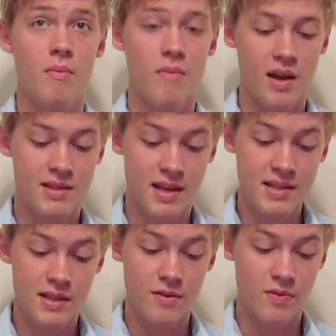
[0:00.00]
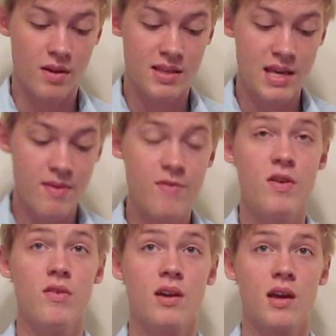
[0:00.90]
excessive TV
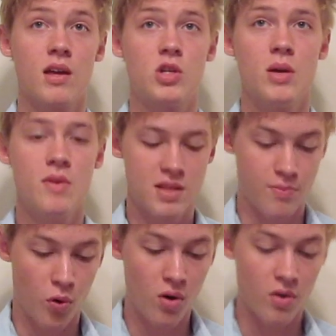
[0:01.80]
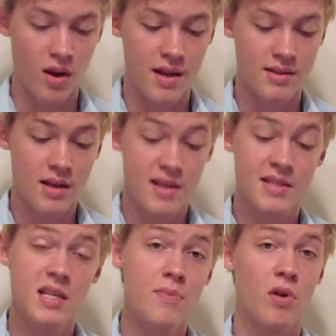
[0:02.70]
viewing can contribute to poor grades,
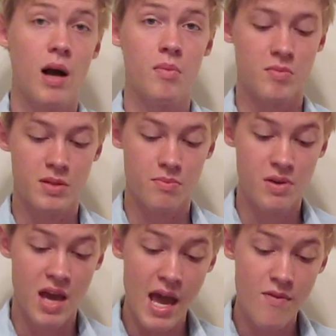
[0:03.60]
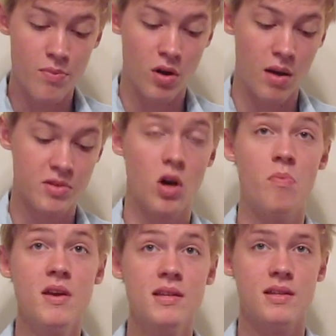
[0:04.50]
sleep problems, behavior problems,
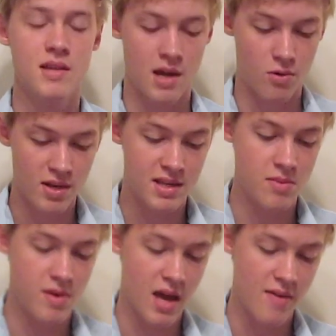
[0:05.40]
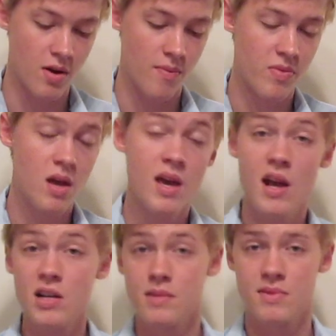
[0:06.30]
obesity, and risky behavior.
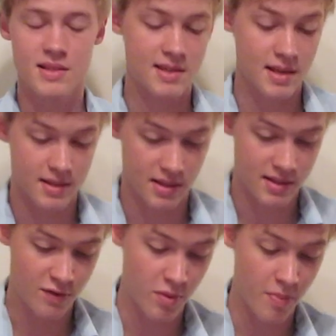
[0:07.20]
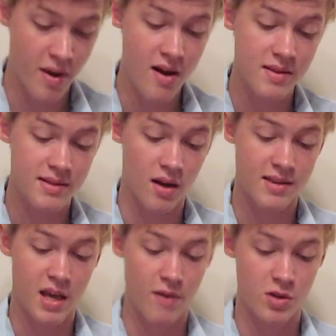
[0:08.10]
Here's some statistics from the Parents on
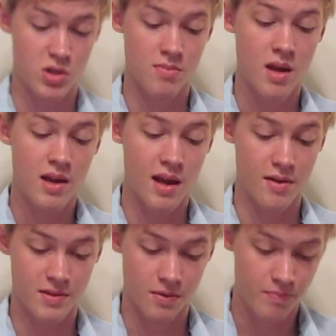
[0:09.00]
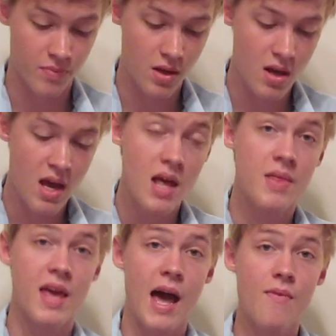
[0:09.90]
Television Council.
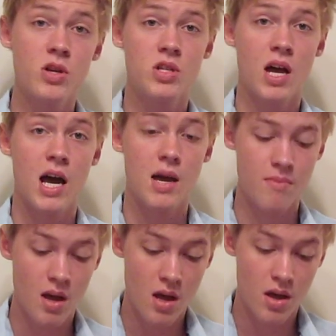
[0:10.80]
The average time